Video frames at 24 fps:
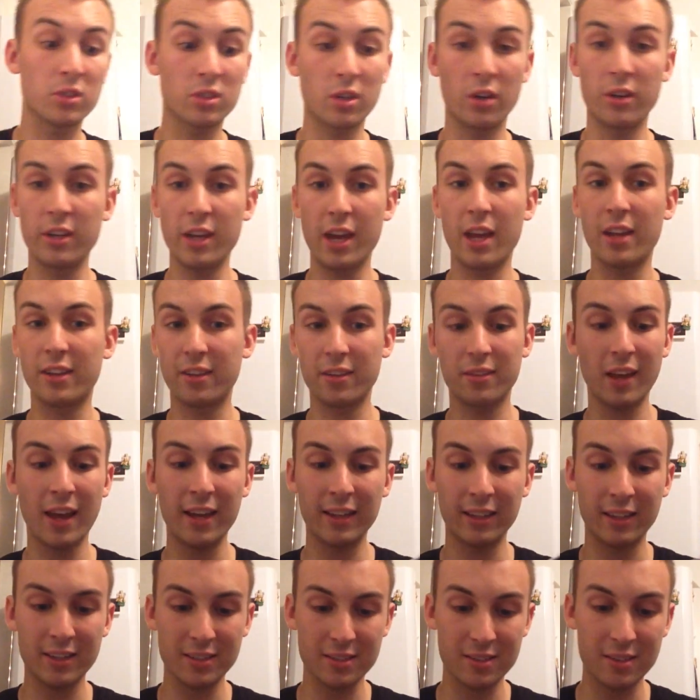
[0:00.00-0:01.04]
So yeah, the
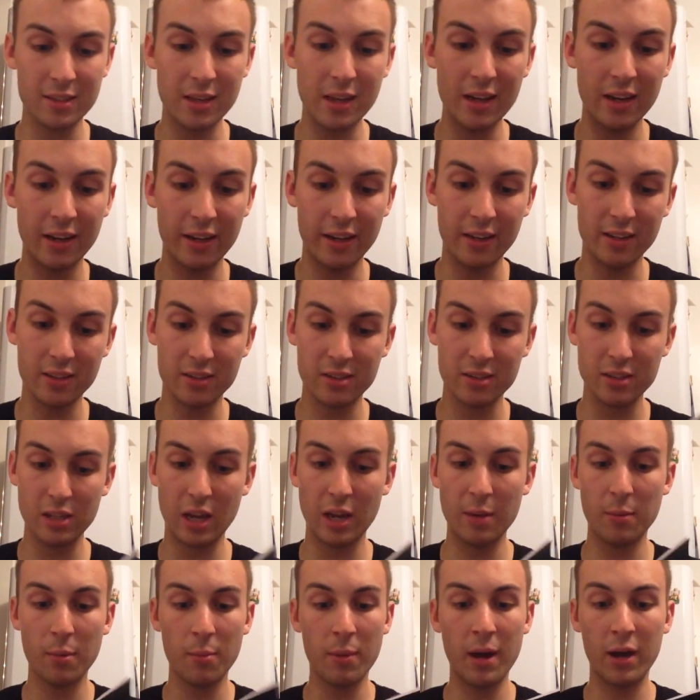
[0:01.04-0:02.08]
tank is nearly the
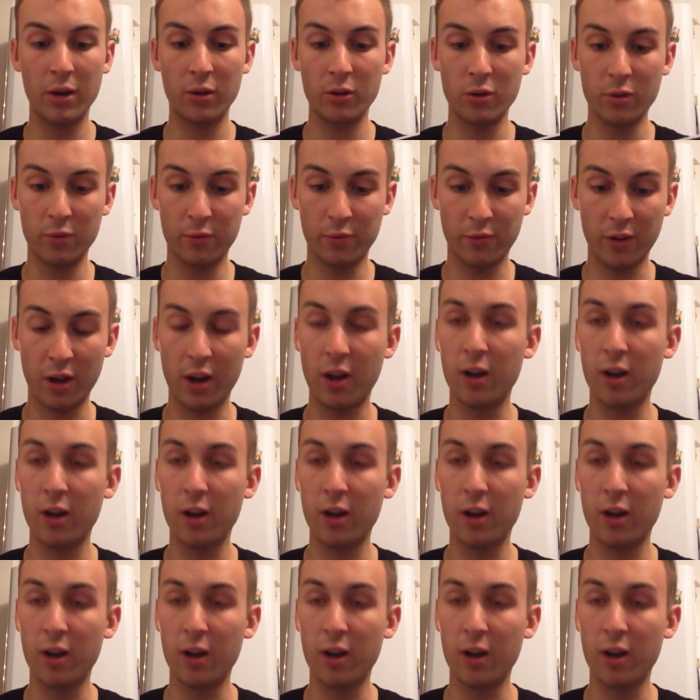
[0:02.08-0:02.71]
same amount of